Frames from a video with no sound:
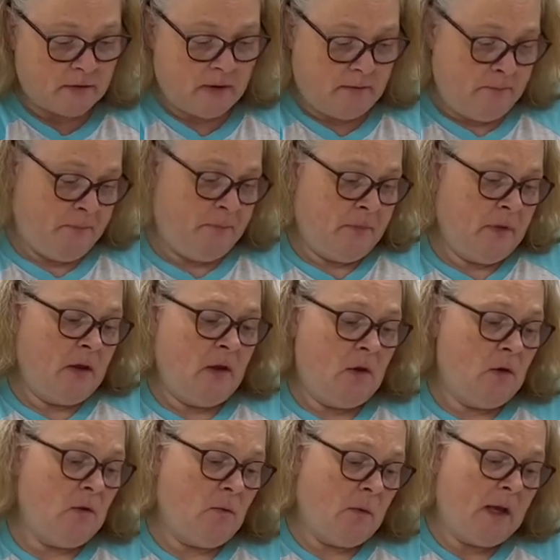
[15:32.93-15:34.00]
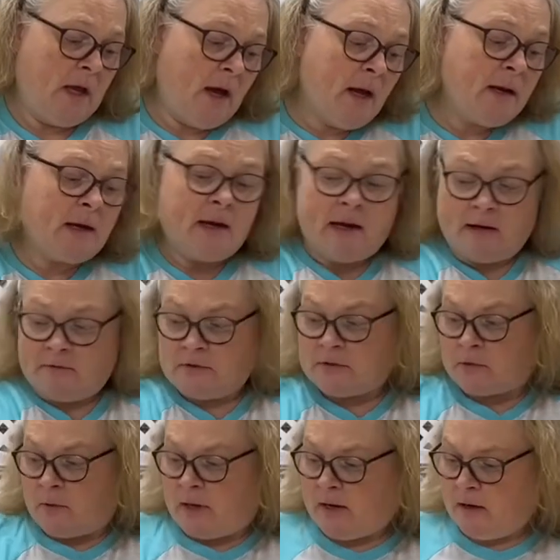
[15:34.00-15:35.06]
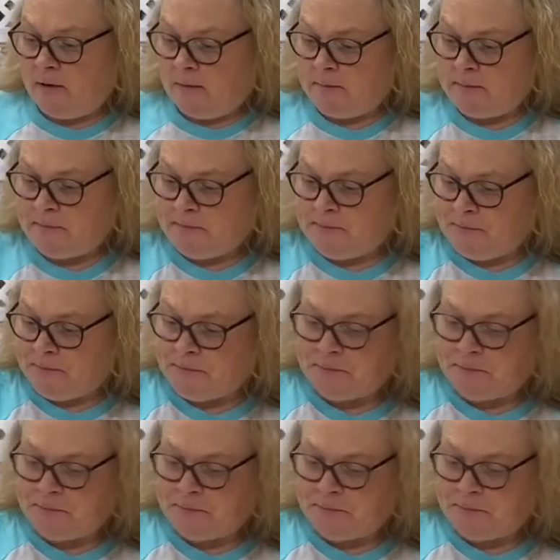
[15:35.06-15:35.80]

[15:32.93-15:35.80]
because we cut it out of a square.